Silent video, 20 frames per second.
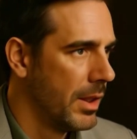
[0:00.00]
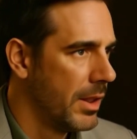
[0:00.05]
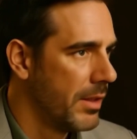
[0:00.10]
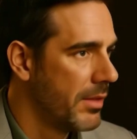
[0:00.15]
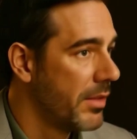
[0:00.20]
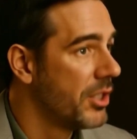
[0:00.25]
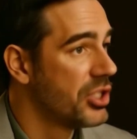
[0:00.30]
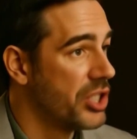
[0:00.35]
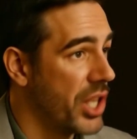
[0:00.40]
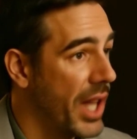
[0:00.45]

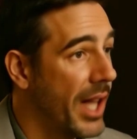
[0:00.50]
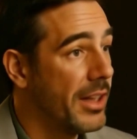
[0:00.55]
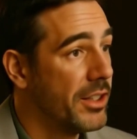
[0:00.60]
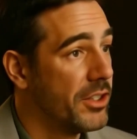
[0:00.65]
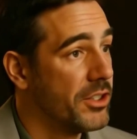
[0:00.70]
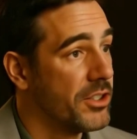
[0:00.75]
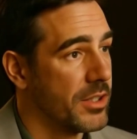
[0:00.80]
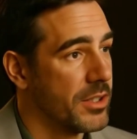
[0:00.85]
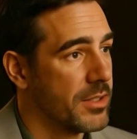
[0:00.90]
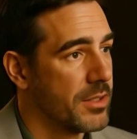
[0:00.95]
The
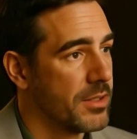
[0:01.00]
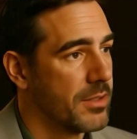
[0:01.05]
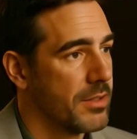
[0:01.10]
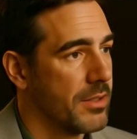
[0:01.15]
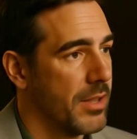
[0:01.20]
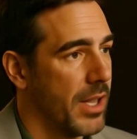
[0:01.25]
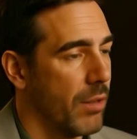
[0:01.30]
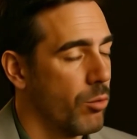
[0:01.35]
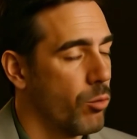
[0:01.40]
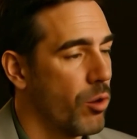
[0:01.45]
challenges,
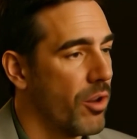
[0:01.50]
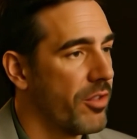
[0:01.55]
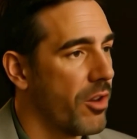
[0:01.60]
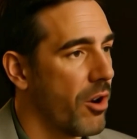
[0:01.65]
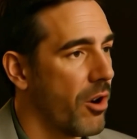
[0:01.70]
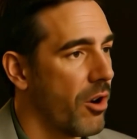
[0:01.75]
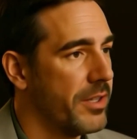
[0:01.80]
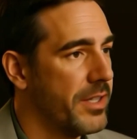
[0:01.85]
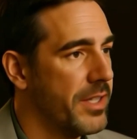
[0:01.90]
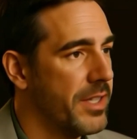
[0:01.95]
and where the
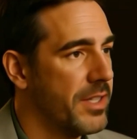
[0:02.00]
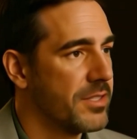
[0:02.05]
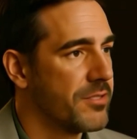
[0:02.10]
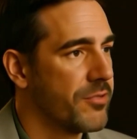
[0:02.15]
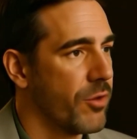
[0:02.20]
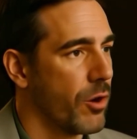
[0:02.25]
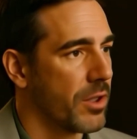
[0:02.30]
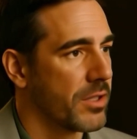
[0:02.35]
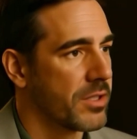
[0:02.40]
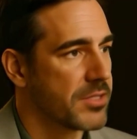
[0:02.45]
R&D is
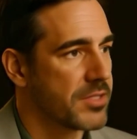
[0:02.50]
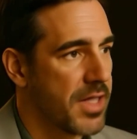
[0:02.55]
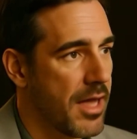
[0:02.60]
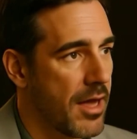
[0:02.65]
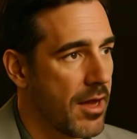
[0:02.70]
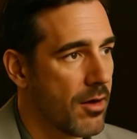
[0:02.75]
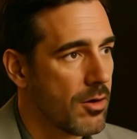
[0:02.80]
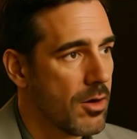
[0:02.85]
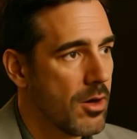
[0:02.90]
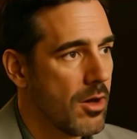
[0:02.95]
focused
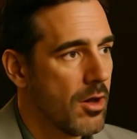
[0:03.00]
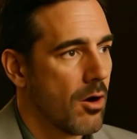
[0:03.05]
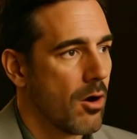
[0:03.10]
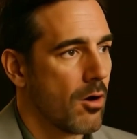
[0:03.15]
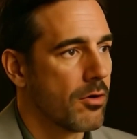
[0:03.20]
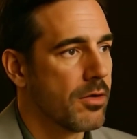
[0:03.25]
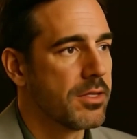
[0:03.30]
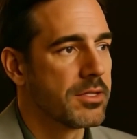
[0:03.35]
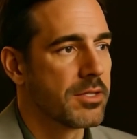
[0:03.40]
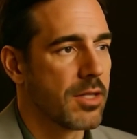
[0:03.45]
now,
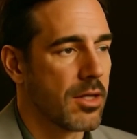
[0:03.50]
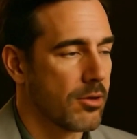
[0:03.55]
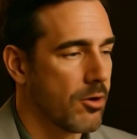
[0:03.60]
are things like